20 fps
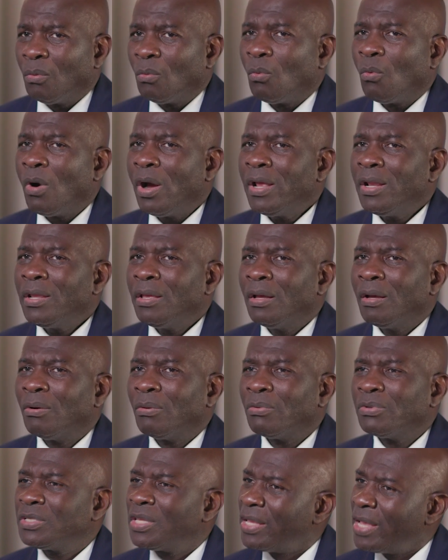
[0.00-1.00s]
What
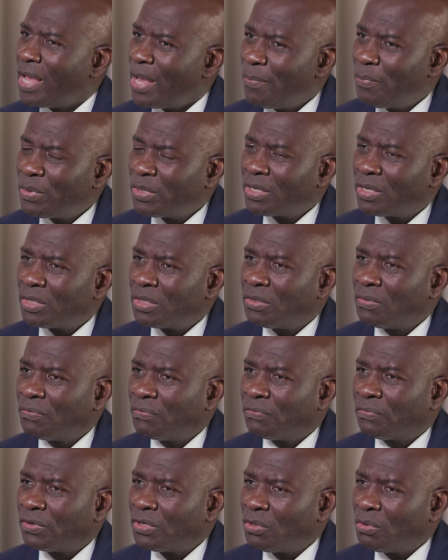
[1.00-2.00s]
was the impetus
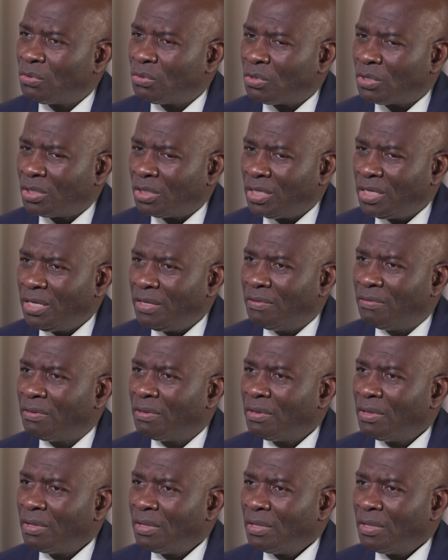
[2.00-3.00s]
for you to leave
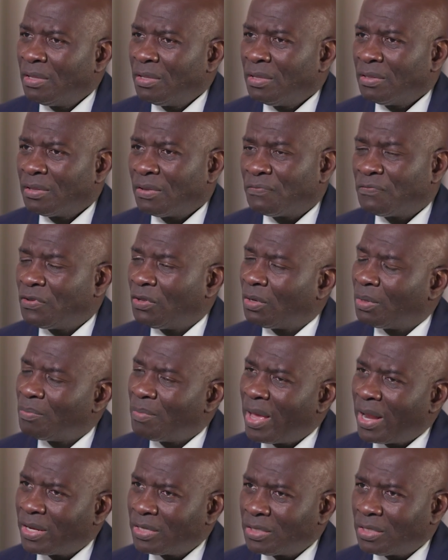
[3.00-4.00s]
the field of
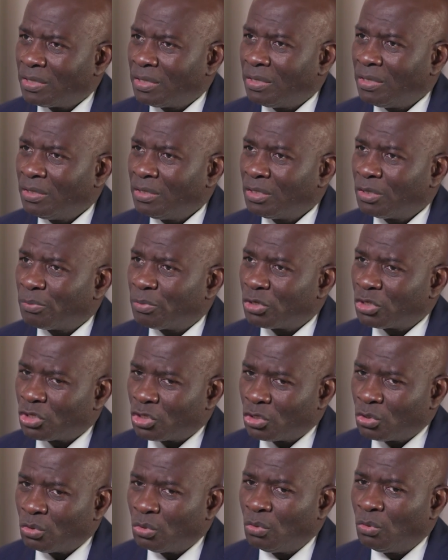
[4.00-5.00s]
medicine to
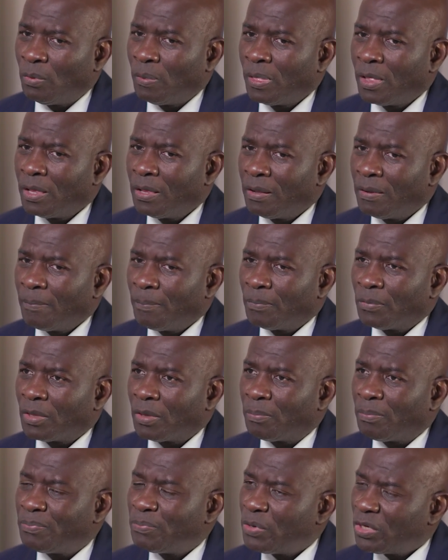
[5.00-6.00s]
pursue the
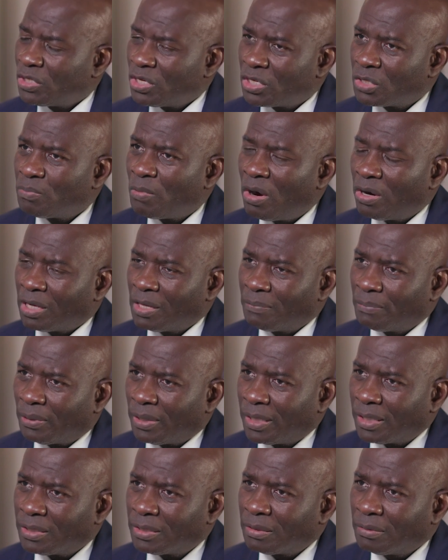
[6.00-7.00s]
business
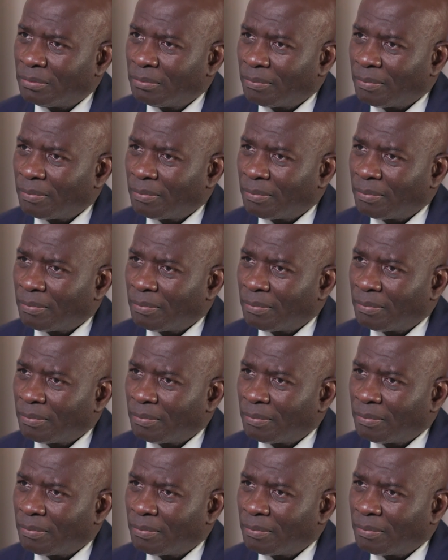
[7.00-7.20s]
marketplace?